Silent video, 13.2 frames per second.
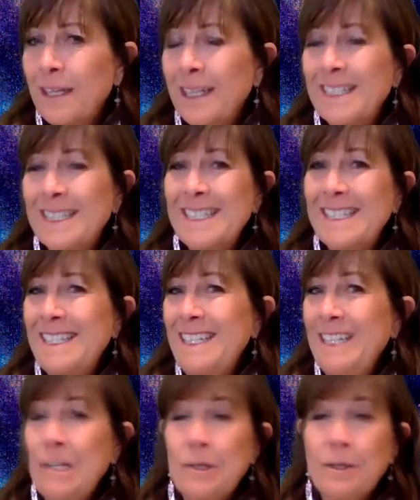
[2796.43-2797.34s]
and
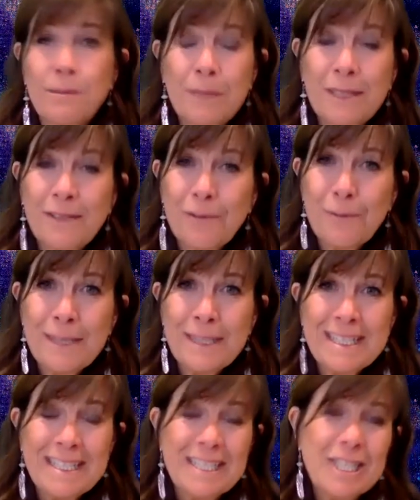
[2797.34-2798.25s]
see your
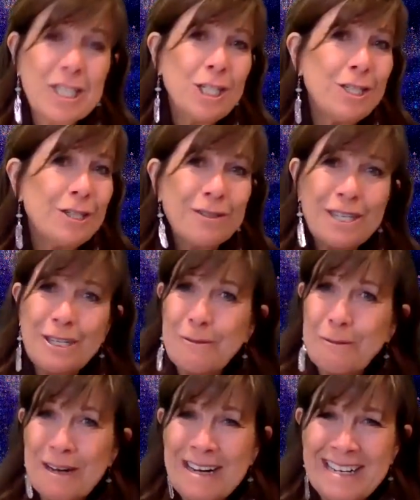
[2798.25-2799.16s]
upliftment and cheer
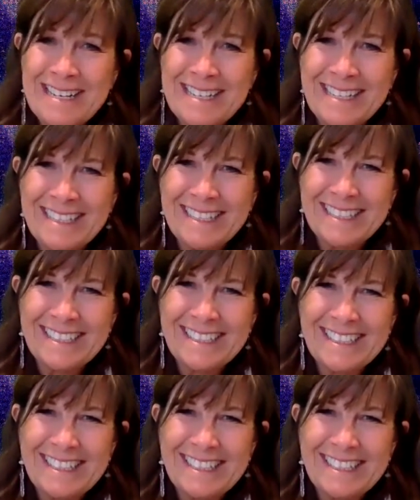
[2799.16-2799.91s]
you on.